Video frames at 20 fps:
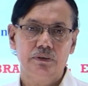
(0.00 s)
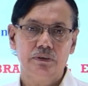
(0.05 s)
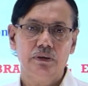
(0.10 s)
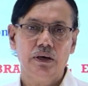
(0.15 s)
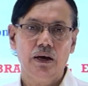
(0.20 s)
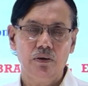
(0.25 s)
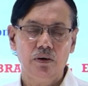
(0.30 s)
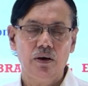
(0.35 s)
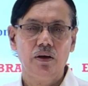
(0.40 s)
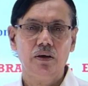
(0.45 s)

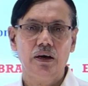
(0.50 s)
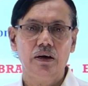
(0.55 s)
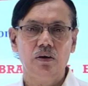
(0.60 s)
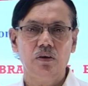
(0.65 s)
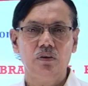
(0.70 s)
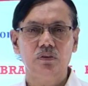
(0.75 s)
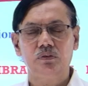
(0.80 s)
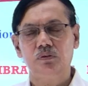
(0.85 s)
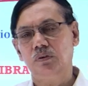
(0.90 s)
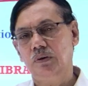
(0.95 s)
I'll
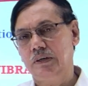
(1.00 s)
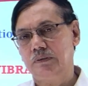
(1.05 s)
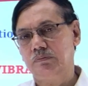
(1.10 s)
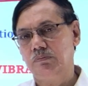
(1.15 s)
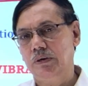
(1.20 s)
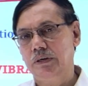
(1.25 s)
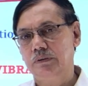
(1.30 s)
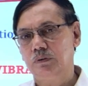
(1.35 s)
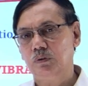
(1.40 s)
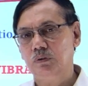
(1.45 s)
also explain.
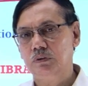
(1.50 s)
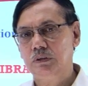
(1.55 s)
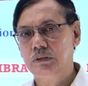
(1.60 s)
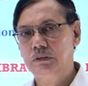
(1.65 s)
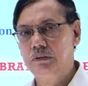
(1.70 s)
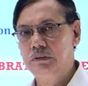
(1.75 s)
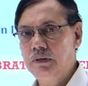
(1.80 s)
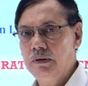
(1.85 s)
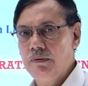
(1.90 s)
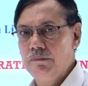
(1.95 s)
So this is,
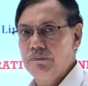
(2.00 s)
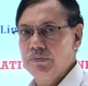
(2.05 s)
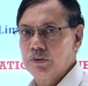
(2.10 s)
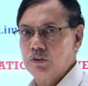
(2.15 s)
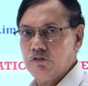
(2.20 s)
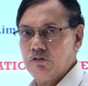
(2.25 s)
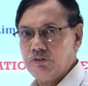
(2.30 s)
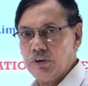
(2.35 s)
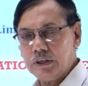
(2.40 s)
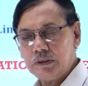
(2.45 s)
so
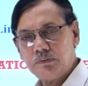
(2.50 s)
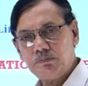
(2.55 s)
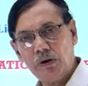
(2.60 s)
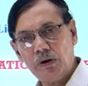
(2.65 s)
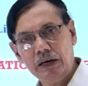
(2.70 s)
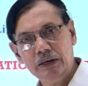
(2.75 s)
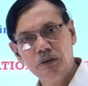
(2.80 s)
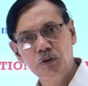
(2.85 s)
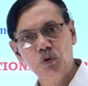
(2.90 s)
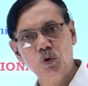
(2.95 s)
first part
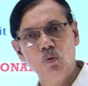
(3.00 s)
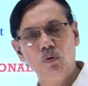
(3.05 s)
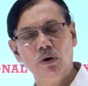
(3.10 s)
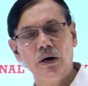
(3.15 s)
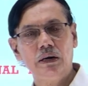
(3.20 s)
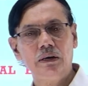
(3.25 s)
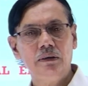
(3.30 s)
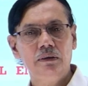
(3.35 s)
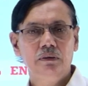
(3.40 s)
is over.